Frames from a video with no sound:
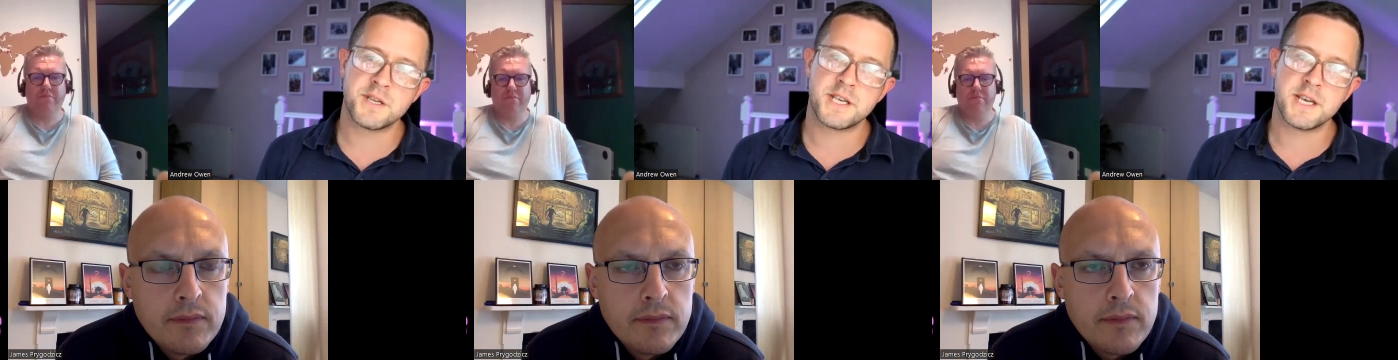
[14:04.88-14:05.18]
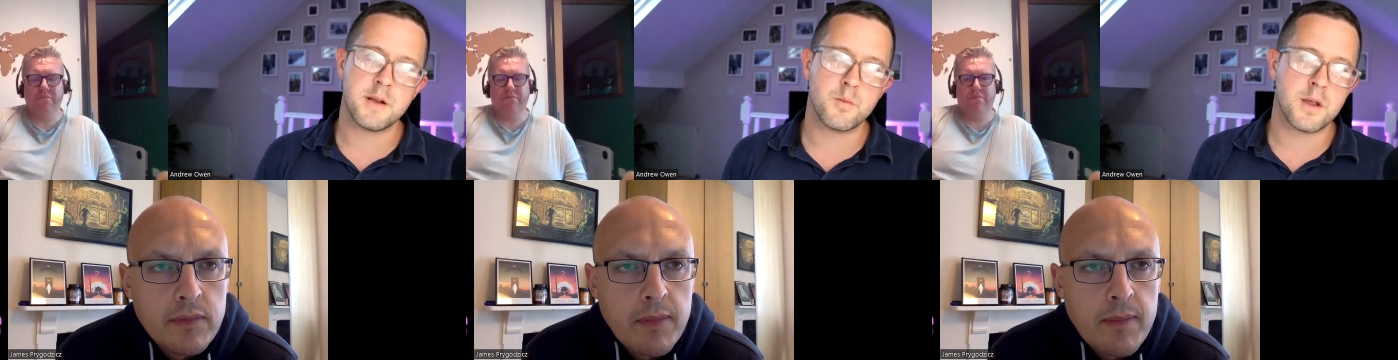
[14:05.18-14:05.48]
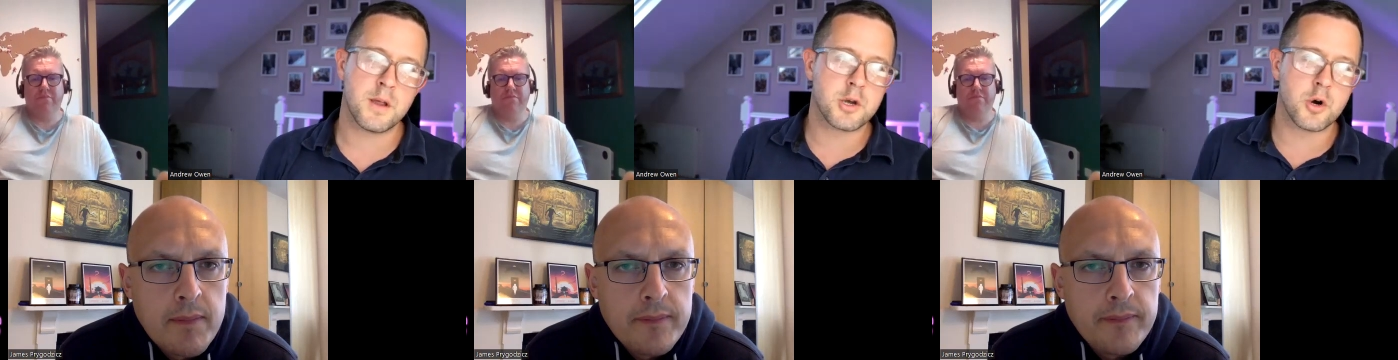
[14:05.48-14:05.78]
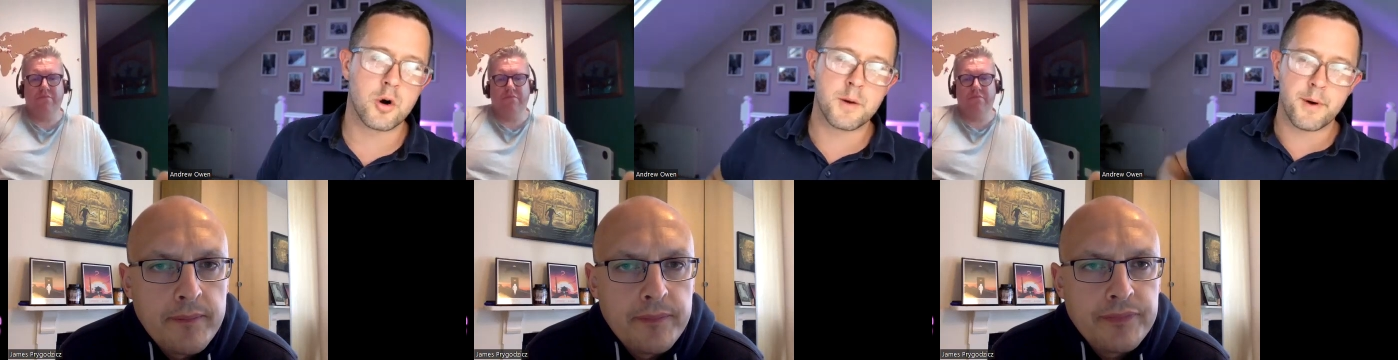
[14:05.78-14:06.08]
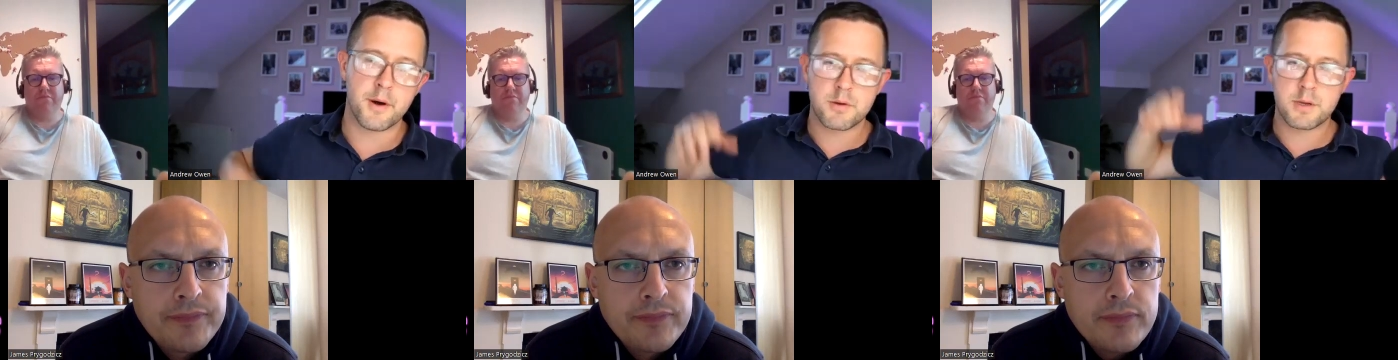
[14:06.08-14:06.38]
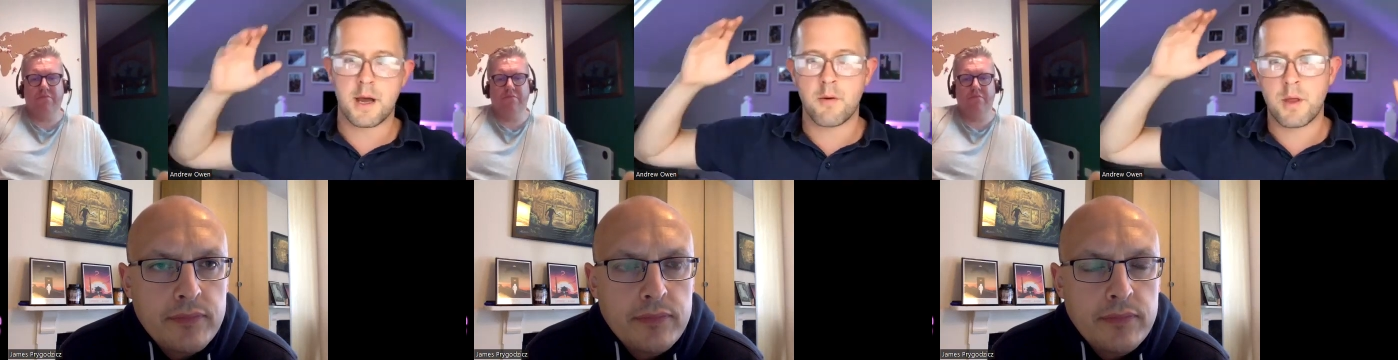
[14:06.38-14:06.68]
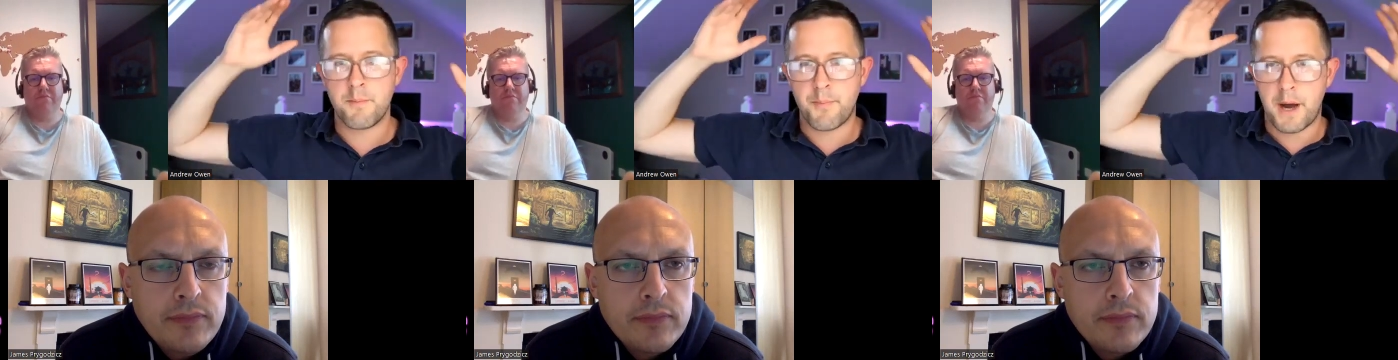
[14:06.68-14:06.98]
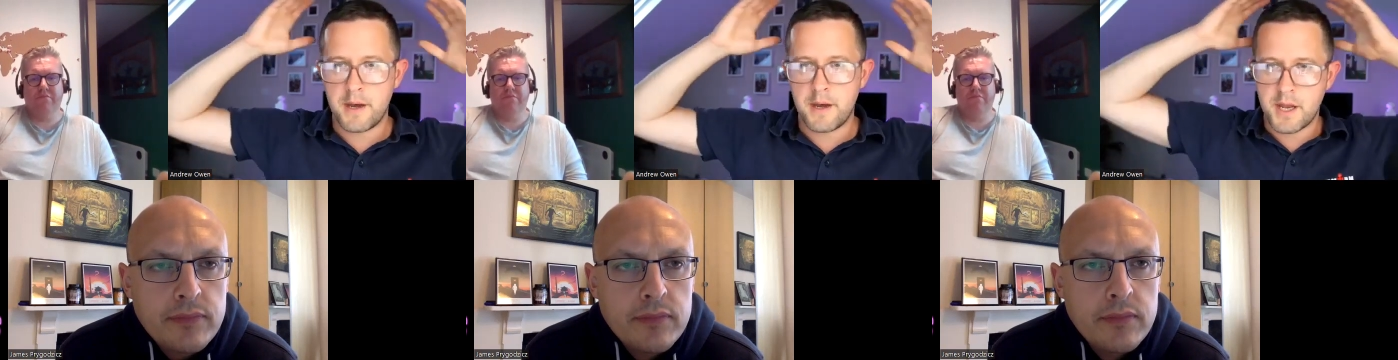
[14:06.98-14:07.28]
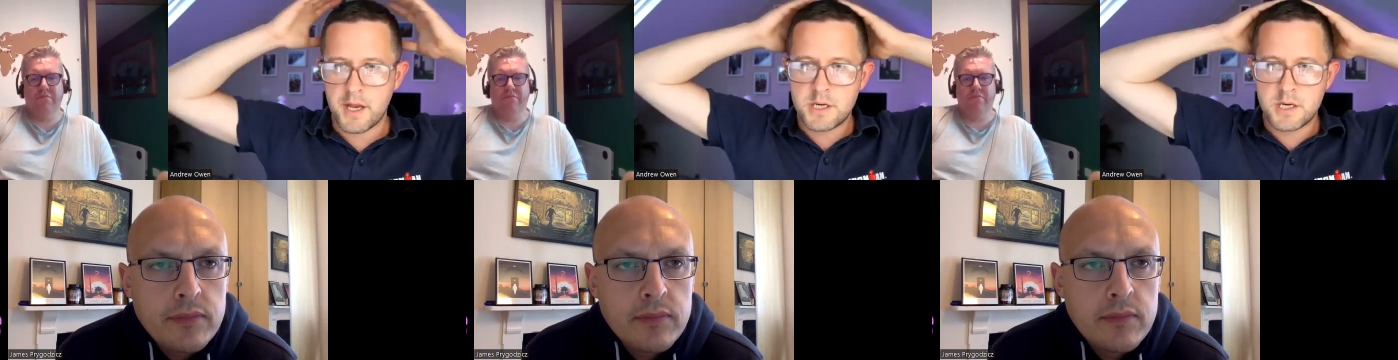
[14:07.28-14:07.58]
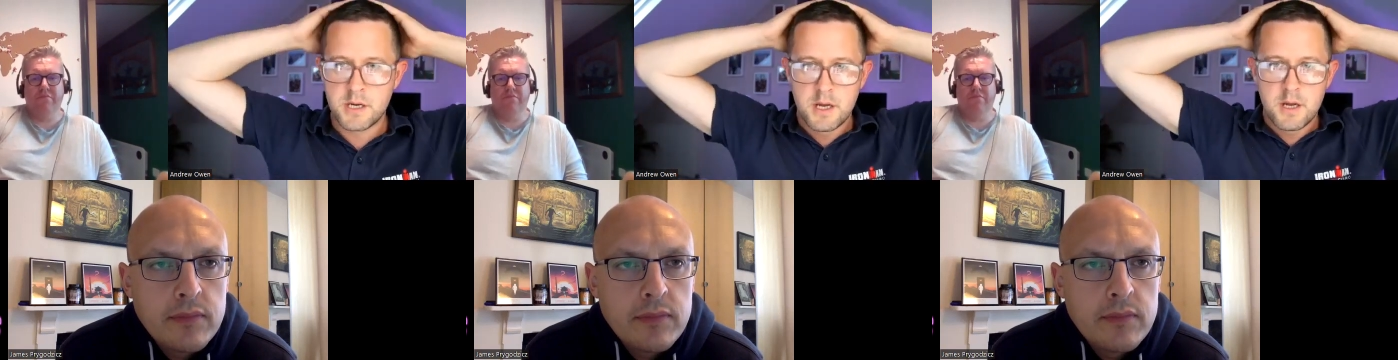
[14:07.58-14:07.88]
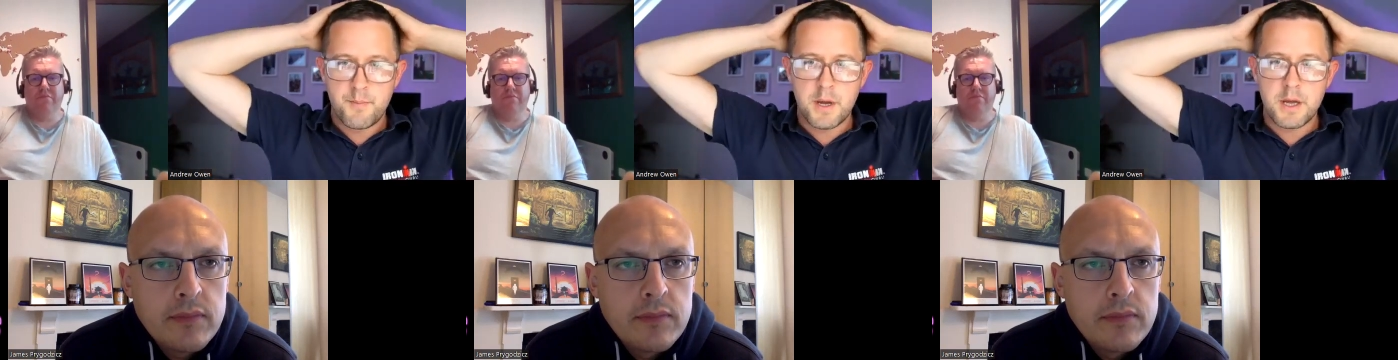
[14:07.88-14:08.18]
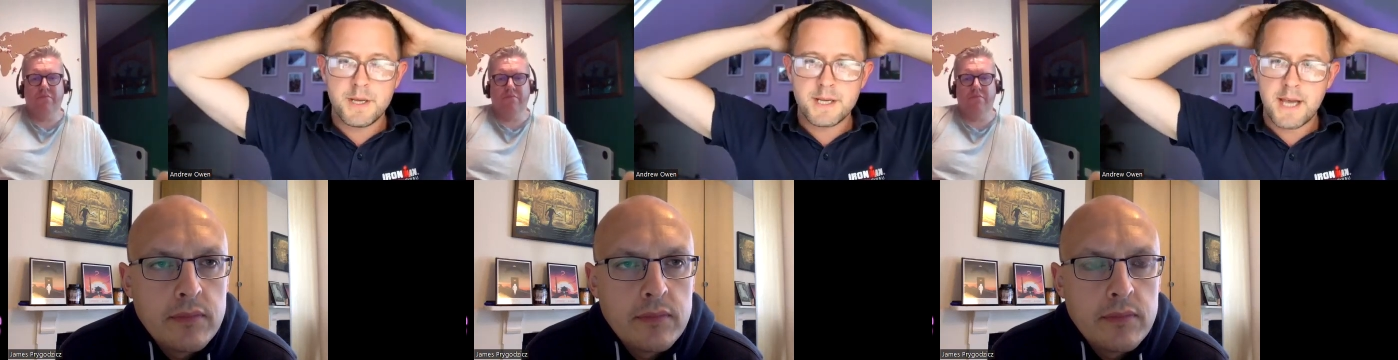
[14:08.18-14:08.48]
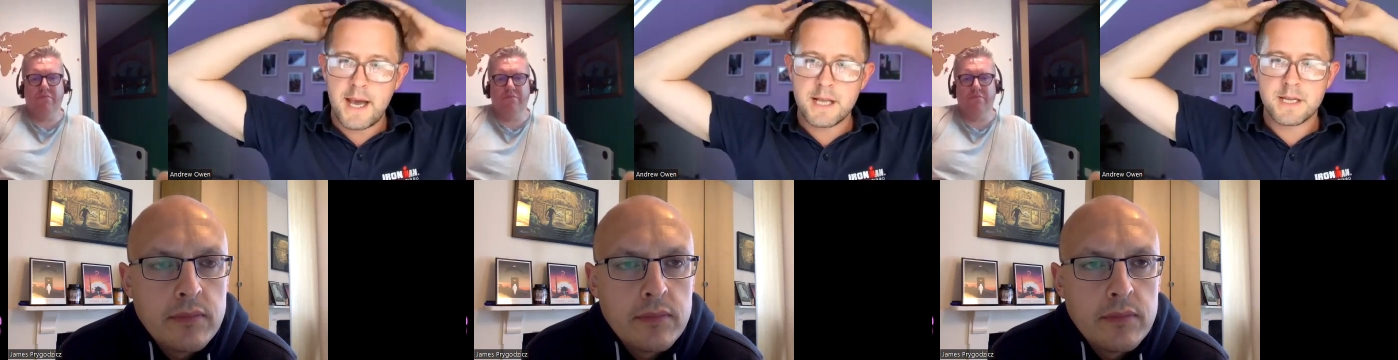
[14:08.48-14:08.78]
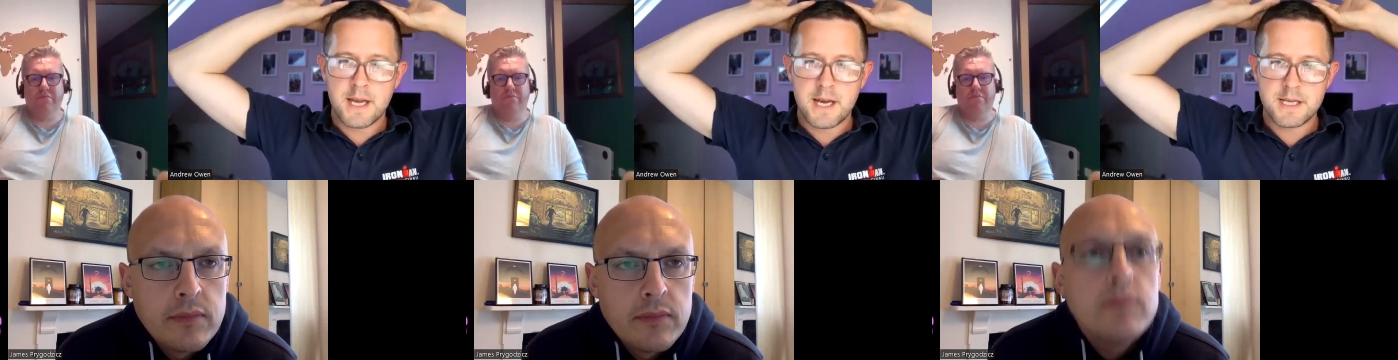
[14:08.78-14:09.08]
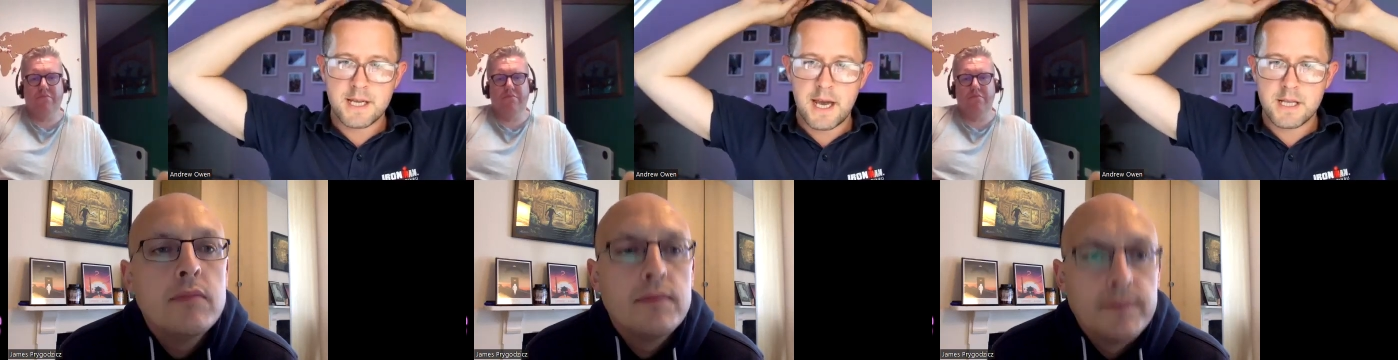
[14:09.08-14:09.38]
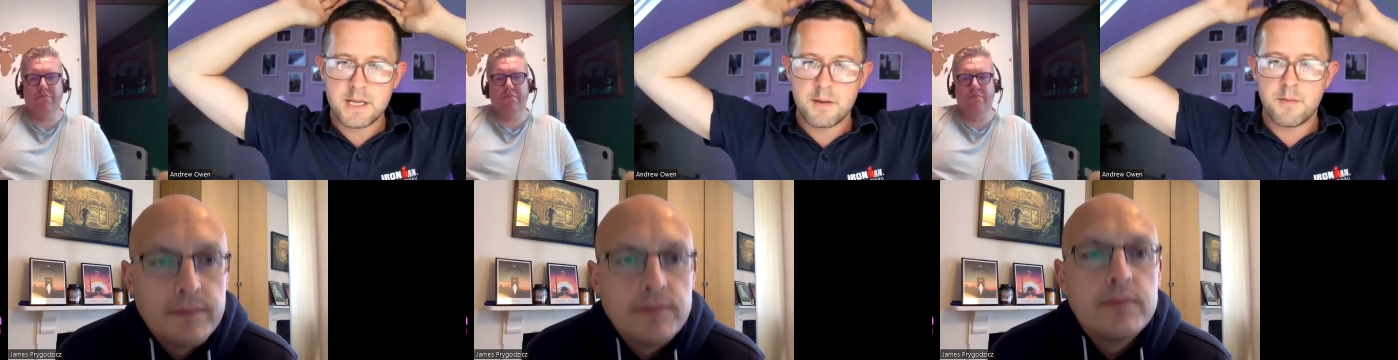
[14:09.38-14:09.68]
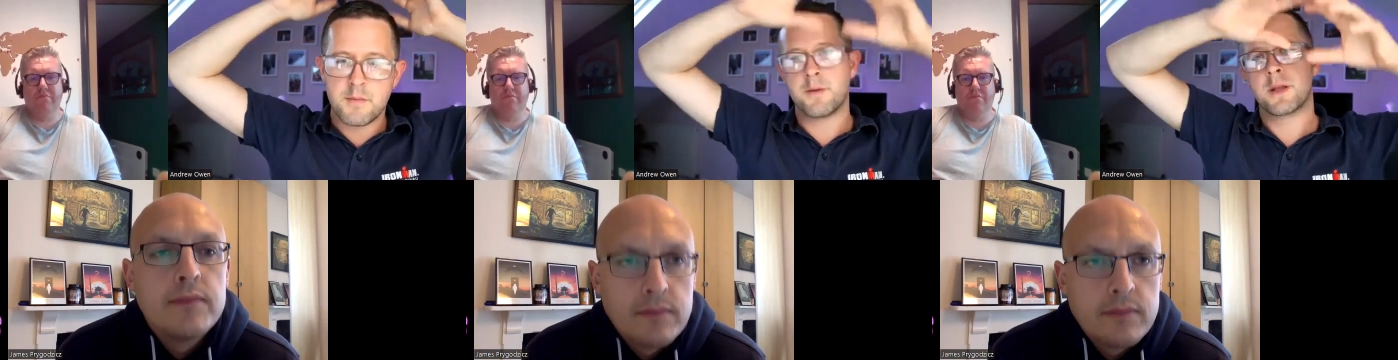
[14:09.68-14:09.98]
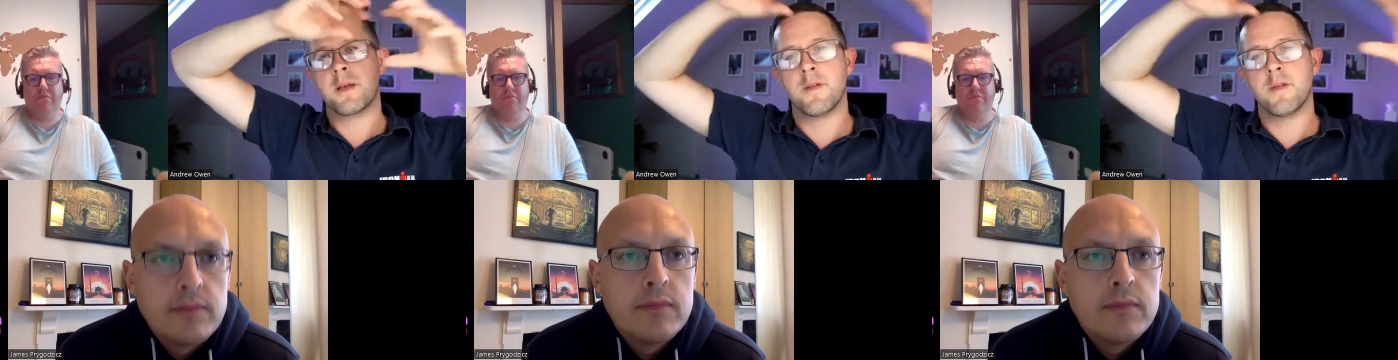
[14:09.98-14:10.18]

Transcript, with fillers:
Speaker 1: scene where they talk about how they bandage babies' heads and kids' heads to give